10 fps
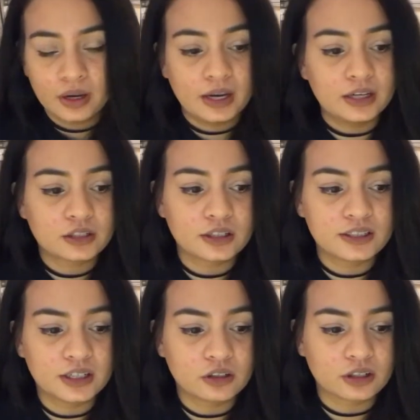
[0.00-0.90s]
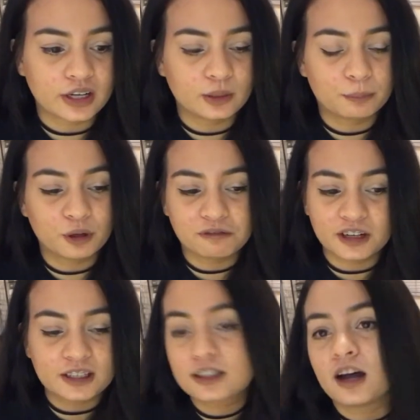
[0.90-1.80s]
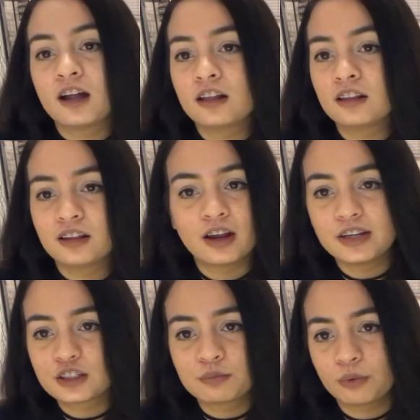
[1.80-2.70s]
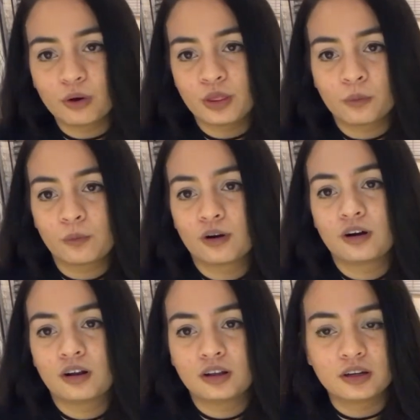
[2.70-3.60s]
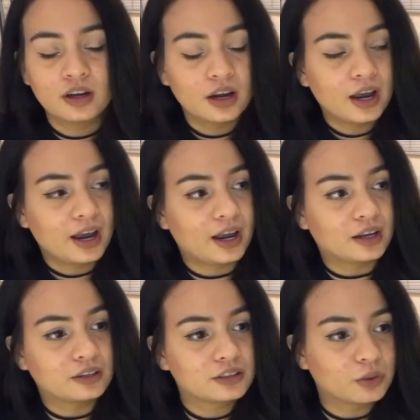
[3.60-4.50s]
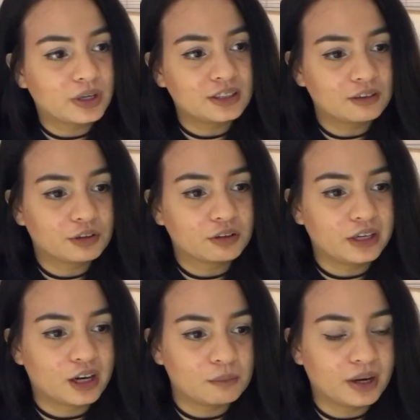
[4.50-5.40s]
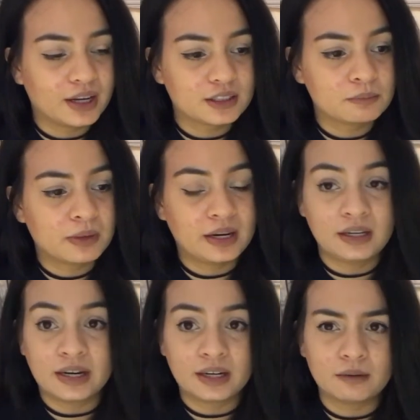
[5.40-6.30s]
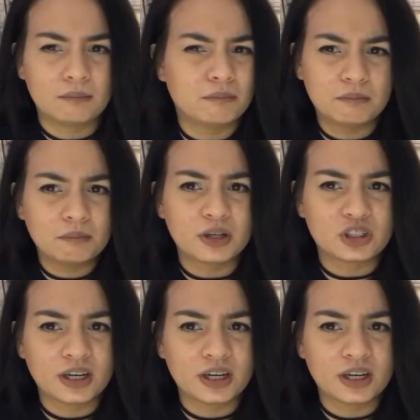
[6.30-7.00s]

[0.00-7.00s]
He's considered like the perfect son, the nicest boy in the world, and so he's never really come against much